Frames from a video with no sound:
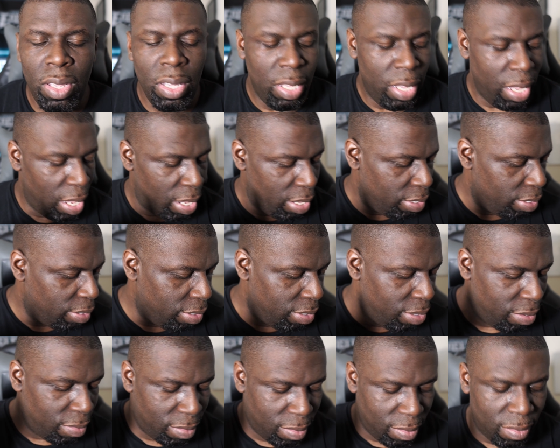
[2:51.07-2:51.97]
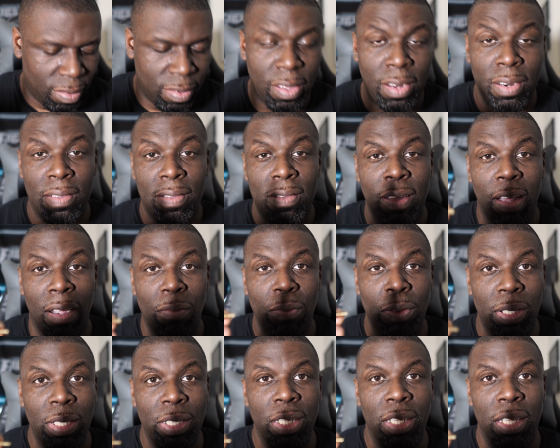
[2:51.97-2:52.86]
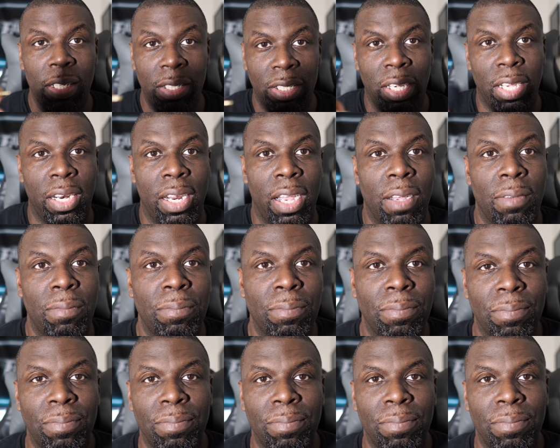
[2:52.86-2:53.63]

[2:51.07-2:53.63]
yeah, this is gonna sound really good. Check it out.